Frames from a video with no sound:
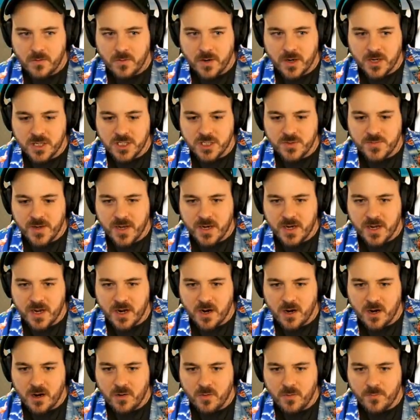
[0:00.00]
We're getting spaghetti
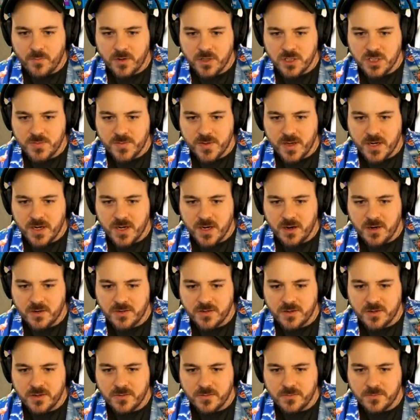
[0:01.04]
here, and we're putting spaghetti here,
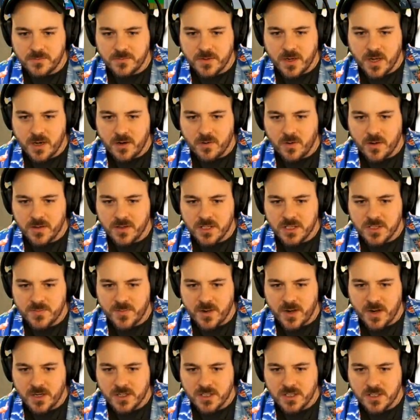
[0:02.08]
too. I don't want this
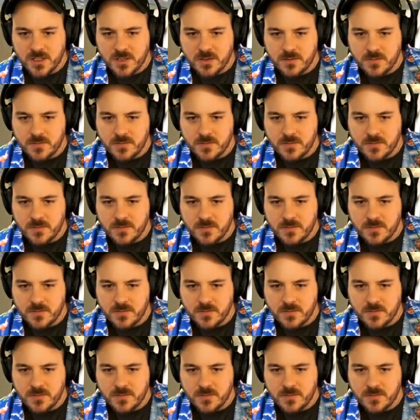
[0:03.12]
box.